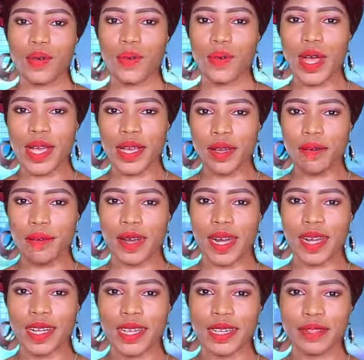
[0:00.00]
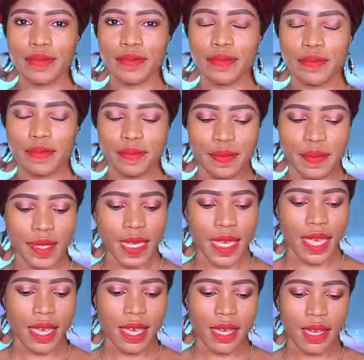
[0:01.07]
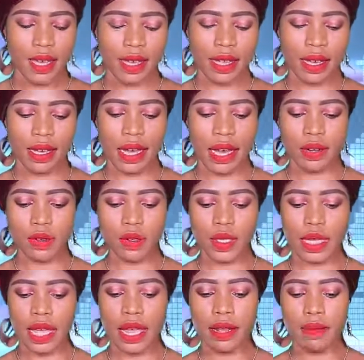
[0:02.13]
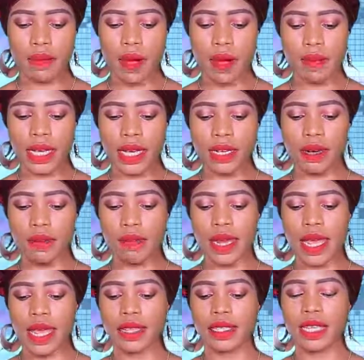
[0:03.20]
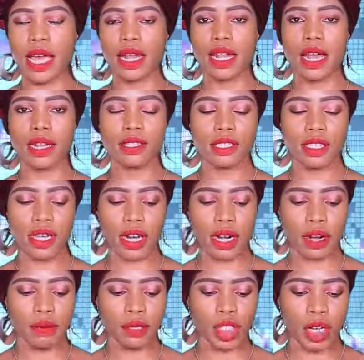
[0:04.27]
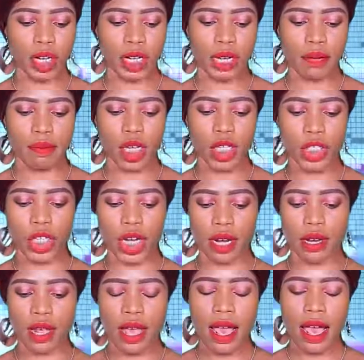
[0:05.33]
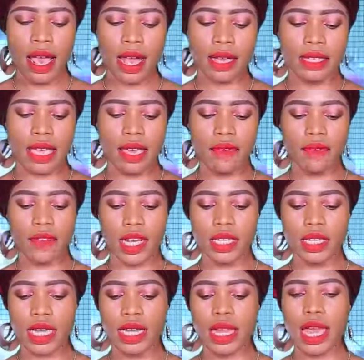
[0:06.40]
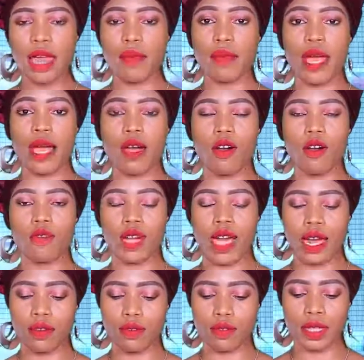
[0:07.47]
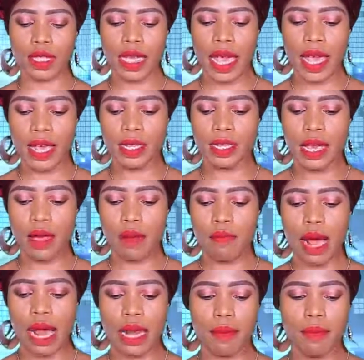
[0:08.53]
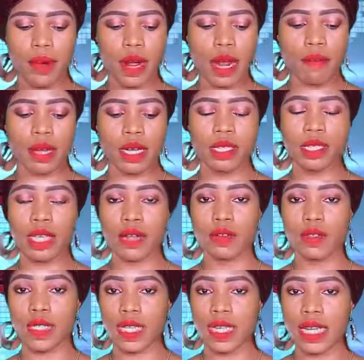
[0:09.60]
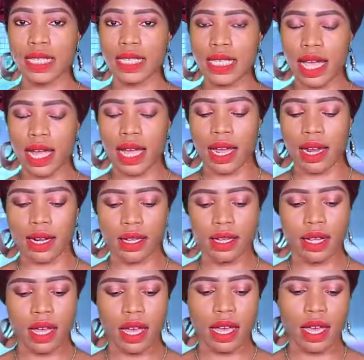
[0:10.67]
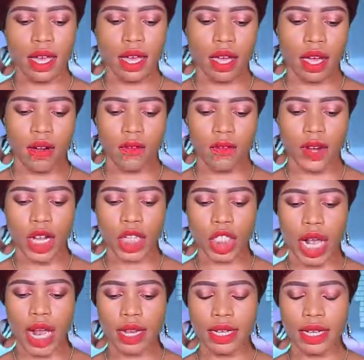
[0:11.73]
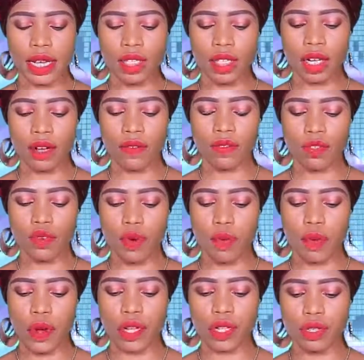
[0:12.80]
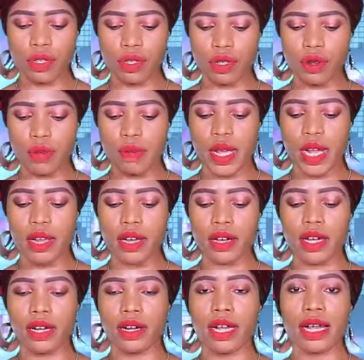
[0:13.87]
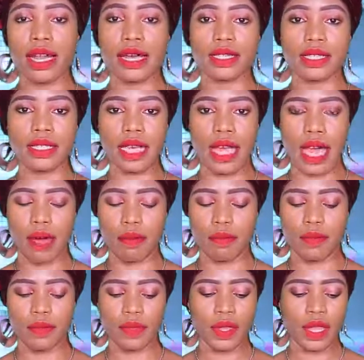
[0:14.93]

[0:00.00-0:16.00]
Welcome back. The Kano State Public Complaints and Anti-Corruption Commission has invited the Emir of Kano State, Malam Mohammed Sanusi II, a fresh allegation of 2.2 billion naira land scam.